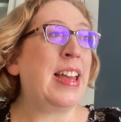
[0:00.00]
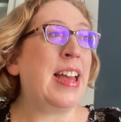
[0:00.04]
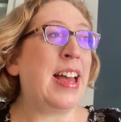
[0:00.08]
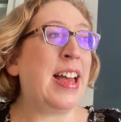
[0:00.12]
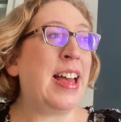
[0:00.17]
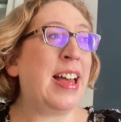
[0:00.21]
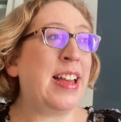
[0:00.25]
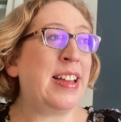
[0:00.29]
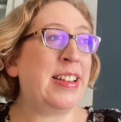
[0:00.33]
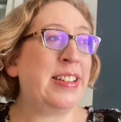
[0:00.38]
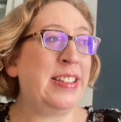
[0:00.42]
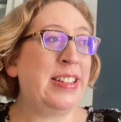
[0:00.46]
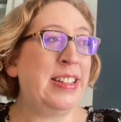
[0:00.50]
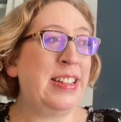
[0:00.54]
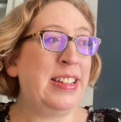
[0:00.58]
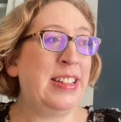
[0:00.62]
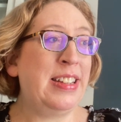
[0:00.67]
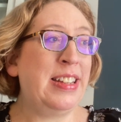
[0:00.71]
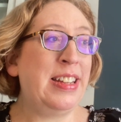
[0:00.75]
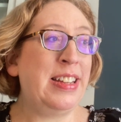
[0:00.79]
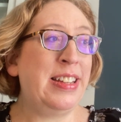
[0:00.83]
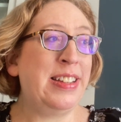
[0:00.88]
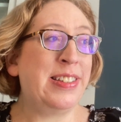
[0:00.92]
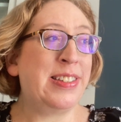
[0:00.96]
and
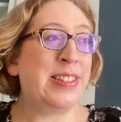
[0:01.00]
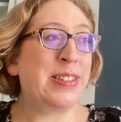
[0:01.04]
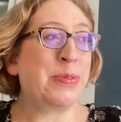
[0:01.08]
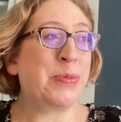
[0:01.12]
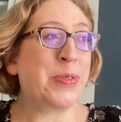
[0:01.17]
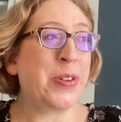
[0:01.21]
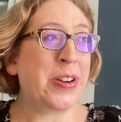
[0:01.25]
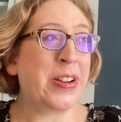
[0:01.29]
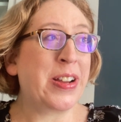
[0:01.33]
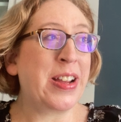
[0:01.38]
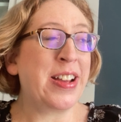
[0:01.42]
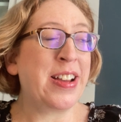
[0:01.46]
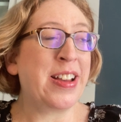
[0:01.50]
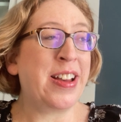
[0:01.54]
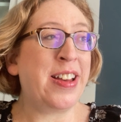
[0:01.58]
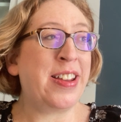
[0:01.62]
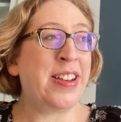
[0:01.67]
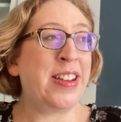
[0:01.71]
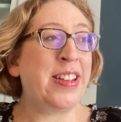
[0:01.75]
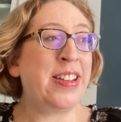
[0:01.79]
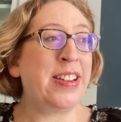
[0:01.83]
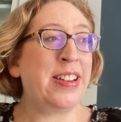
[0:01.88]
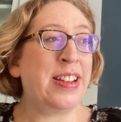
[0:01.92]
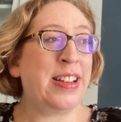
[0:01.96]
he's working on
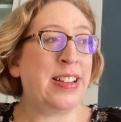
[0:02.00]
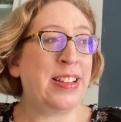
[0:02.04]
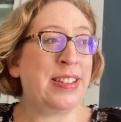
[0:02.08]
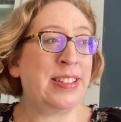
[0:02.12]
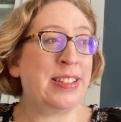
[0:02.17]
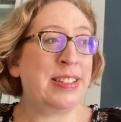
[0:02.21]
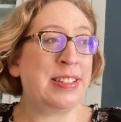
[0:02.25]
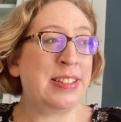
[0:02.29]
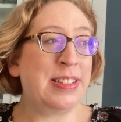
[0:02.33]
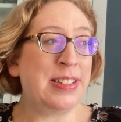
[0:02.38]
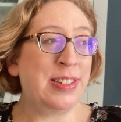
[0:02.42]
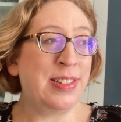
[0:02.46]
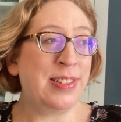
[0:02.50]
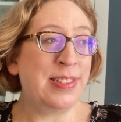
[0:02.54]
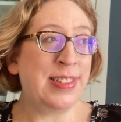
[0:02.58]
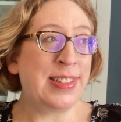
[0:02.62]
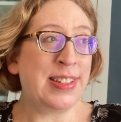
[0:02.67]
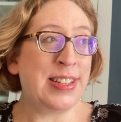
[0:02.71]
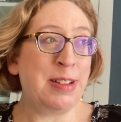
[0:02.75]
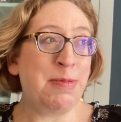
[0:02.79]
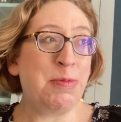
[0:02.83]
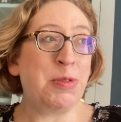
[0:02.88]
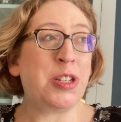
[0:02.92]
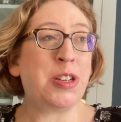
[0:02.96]
it and
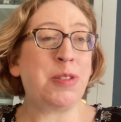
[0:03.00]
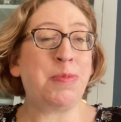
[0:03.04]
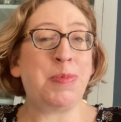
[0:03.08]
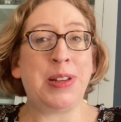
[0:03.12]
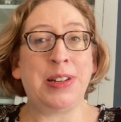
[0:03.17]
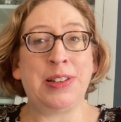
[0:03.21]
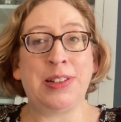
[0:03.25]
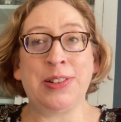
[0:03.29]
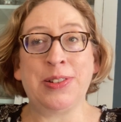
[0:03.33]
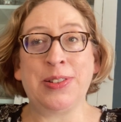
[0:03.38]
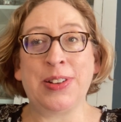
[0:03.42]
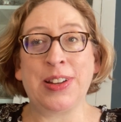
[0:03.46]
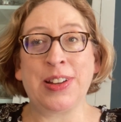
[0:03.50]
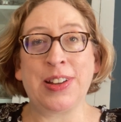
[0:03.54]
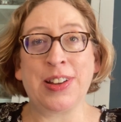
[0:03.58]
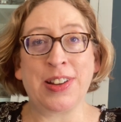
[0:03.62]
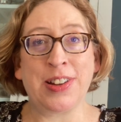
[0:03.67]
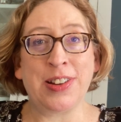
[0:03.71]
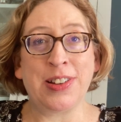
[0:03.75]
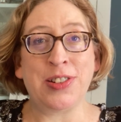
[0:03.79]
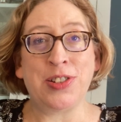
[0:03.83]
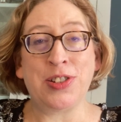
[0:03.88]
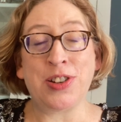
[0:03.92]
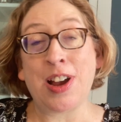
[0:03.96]
seems to be doing a
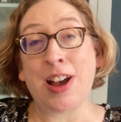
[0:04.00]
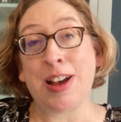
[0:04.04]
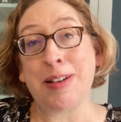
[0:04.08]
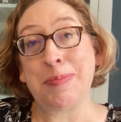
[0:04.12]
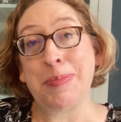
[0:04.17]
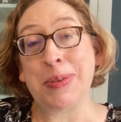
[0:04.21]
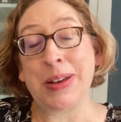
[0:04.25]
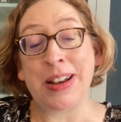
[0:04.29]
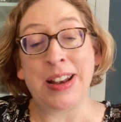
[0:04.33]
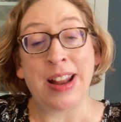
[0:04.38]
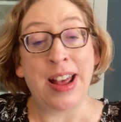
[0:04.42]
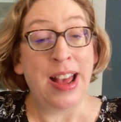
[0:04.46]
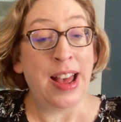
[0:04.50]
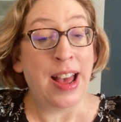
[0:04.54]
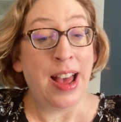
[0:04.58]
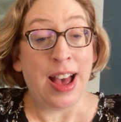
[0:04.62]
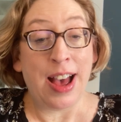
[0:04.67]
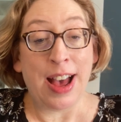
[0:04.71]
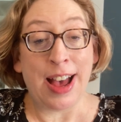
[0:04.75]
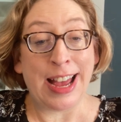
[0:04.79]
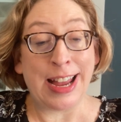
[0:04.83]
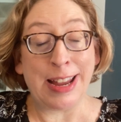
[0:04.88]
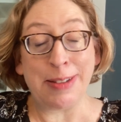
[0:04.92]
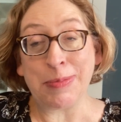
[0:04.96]
good job. But
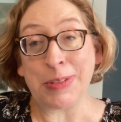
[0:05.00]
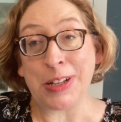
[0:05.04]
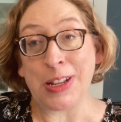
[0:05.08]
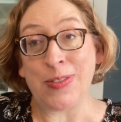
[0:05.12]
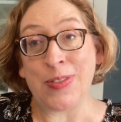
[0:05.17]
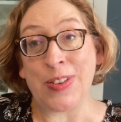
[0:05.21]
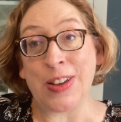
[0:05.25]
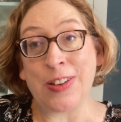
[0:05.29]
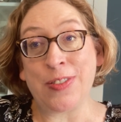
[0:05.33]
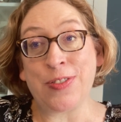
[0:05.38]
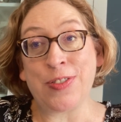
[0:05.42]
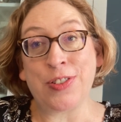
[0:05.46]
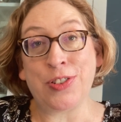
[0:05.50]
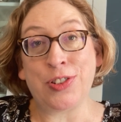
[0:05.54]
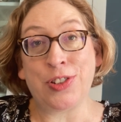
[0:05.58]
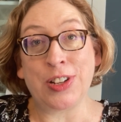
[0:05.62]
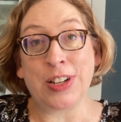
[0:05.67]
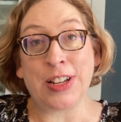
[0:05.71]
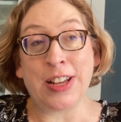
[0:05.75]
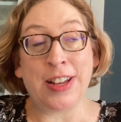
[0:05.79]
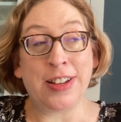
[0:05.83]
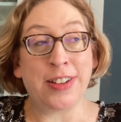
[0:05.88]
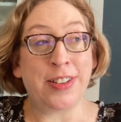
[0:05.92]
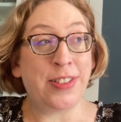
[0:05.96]
I'm leaving for
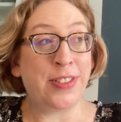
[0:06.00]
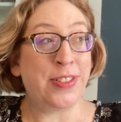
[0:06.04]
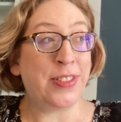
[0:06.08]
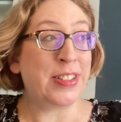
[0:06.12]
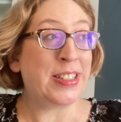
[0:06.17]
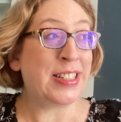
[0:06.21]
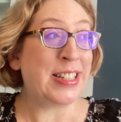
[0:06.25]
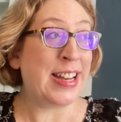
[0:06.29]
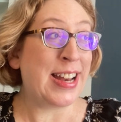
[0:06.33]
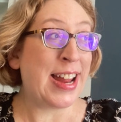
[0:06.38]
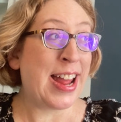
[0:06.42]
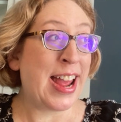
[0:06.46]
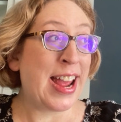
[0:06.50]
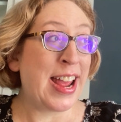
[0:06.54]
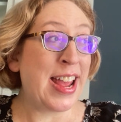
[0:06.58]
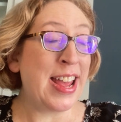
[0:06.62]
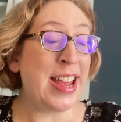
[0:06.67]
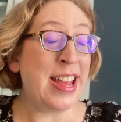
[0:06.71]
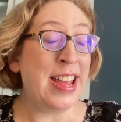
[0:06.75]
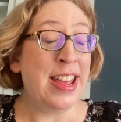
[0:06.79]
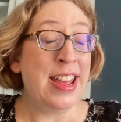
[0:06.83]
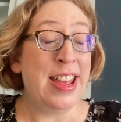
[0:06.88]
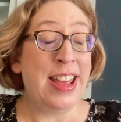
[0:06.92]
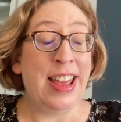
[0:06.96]
Chicago
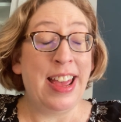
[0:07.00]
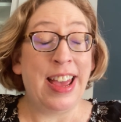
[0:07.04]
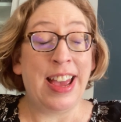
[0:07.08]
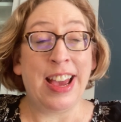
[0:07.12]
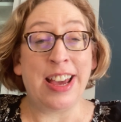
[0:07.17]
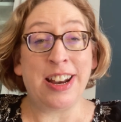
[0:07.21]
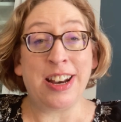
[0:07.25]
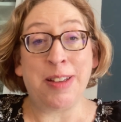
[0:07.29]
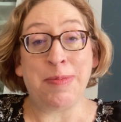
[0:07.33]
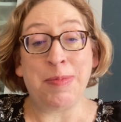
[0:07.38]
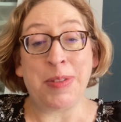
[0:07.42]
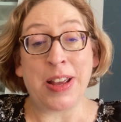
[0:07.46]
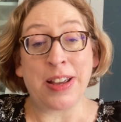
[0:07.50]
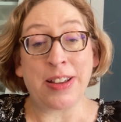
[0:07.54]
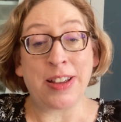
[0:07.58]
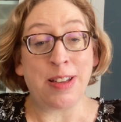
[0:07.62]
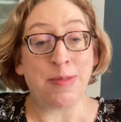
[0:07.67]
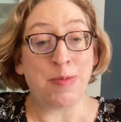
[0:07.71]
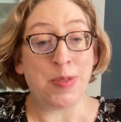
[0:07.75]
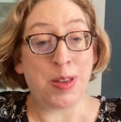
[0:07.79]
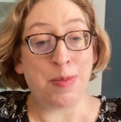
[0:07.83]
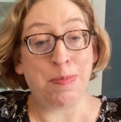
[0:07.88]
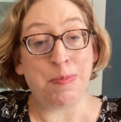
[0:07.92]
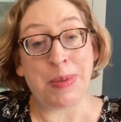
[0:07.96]
today, and I'm not
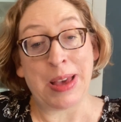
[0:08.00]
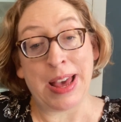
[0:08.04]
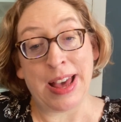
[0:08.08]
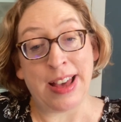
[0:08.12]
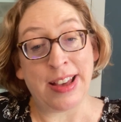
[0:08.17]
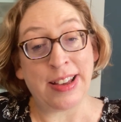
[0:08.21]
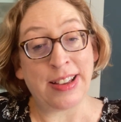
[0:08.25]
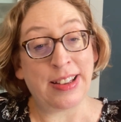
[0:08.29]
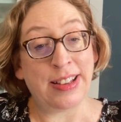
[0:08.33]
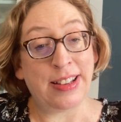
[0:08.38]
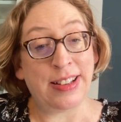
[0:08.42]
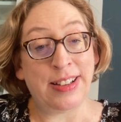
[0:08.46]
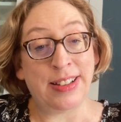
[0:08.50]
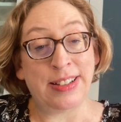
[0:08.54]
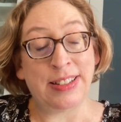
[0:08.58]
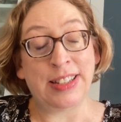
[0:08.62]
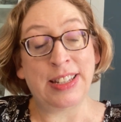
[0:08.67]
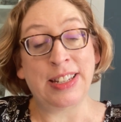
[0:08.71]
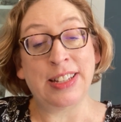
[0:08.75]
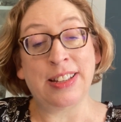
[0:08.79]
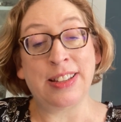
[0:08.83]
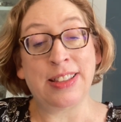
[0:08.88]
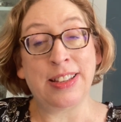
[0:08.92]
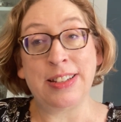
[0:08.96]
coming back
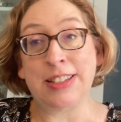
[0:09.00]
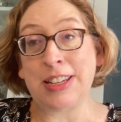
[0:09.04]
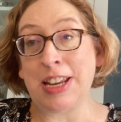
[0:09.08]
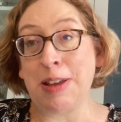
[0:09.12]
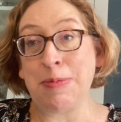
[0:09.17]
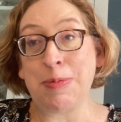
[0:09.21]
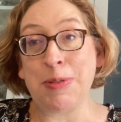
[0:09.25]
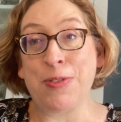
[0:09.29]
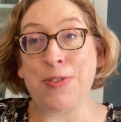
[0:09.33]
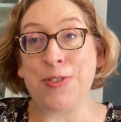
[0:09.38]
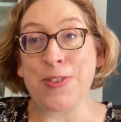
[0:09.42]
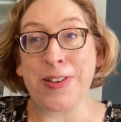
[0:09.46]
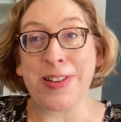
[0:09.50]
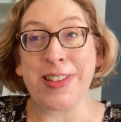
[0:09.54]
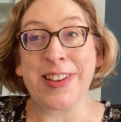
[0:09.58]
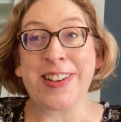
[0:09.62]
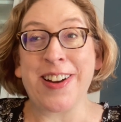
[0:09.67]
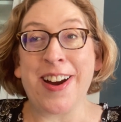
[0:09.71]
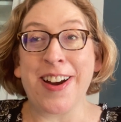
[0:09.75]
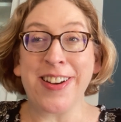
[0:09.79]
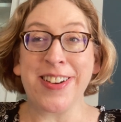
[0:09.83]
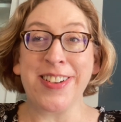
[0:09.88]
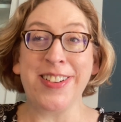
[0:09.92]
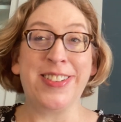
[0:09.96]
until the day before the
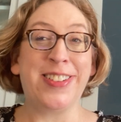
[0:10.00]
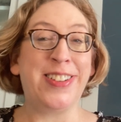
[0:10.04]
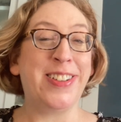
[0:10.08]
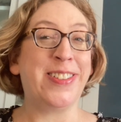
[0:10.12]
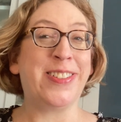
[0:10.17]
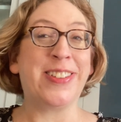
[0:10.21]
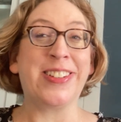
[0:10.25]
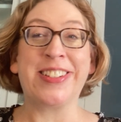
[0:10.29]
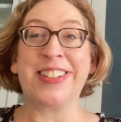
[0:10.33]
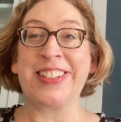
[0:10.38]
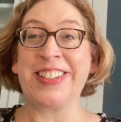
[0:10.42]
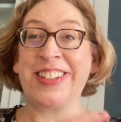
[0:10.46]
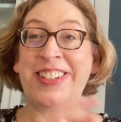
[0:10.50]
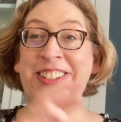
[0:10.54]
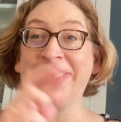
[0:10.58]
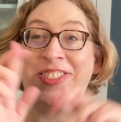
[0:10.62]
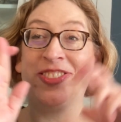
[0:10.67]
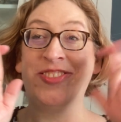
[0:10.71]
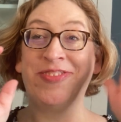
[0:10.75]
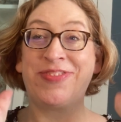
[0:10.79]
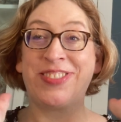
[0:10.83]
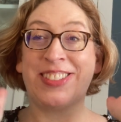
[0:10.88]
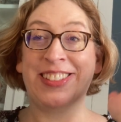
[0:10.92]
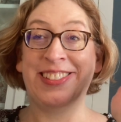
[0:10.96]
garden tour. So
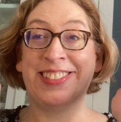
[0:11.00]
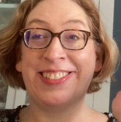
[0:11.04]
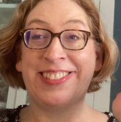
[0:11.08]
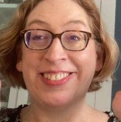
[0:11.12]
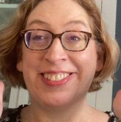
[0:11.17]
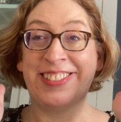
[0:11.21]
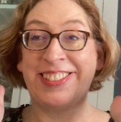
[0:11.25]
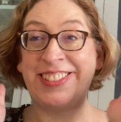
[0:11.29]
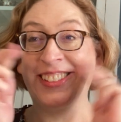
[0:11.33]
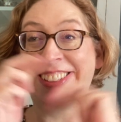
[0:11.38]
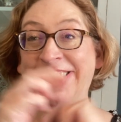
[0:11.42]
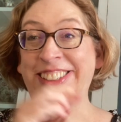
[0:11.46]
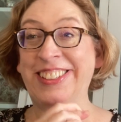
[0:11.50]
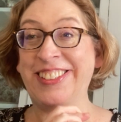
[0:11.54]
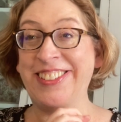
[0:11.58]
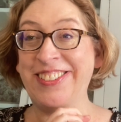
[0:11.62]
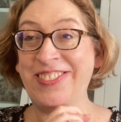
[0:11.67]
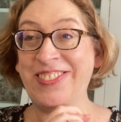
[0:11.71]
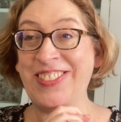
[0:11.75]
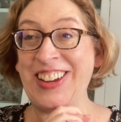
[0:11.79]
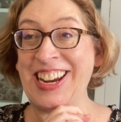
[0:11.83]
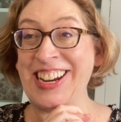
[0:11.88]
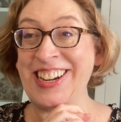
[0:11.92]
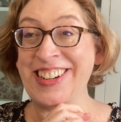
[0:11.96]

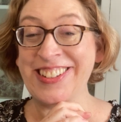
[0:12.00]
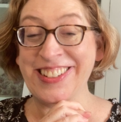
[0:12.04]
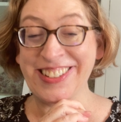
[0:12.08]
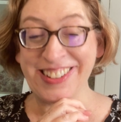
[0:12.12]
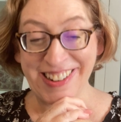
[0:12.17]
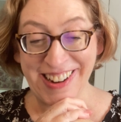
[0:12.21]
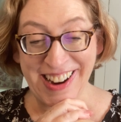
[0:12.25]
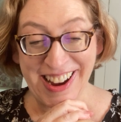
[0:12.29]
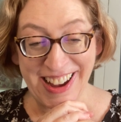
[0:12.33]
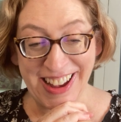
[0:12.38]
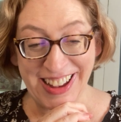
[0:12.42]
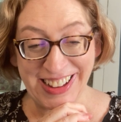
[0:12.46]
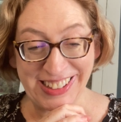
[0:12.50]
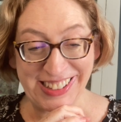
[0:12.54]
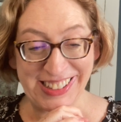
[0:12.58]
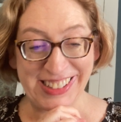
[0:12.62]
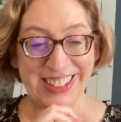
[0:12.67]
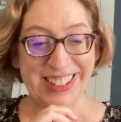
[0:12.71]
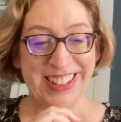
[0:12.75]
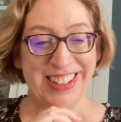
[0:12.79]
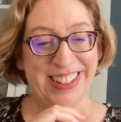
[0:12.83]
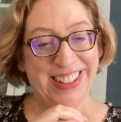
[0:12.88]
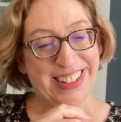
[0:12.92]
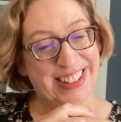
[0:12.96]
fingers crossed,
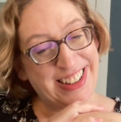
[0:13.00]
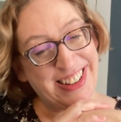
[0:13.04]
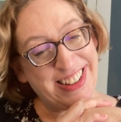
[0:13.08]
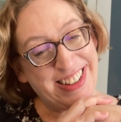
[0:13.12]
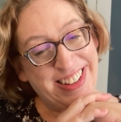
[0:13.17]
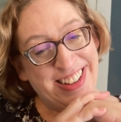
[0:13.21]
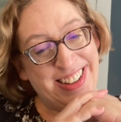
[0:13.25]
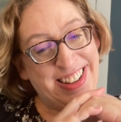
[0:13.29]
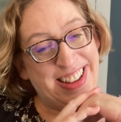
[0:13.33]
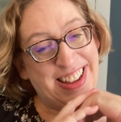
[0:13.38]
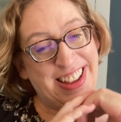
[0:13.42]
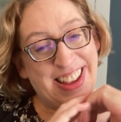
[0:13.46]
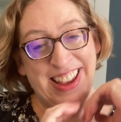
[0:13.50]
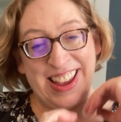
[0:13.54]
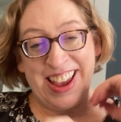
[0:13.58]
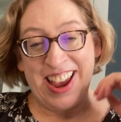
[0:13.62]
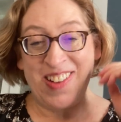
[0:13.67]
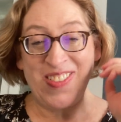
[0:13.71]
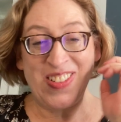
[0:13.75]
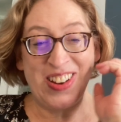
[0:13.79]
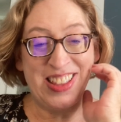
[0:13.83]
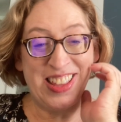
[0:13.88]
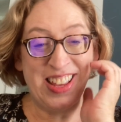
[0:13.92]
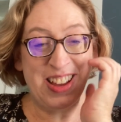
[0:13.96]

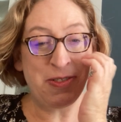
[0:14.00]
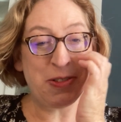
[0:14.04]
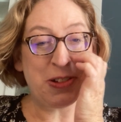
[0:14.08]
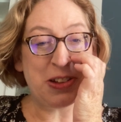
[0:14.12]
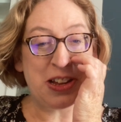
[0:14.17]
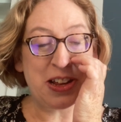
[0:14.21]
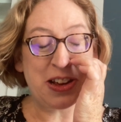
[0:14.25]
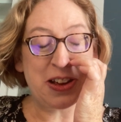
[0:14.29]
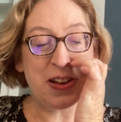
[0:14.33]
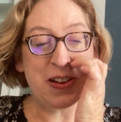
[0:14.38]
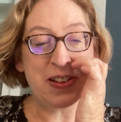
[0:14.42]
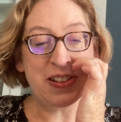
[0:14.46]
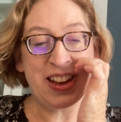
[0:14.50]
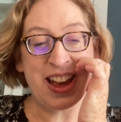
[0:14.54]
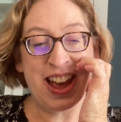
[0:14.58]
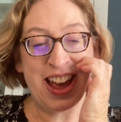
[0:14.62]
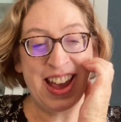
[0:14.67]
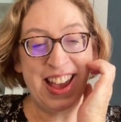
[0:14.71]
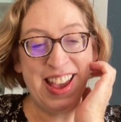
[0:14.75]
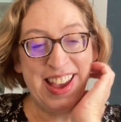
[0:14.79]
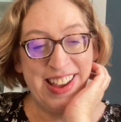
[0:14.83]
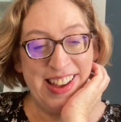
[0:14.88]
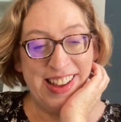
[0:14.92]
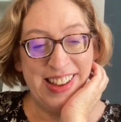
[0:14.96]
everything will look
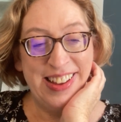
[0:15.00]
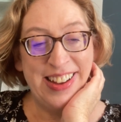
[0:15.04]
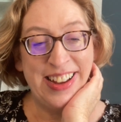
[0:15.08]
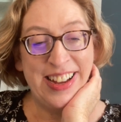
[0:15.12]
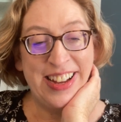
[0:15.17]
okay.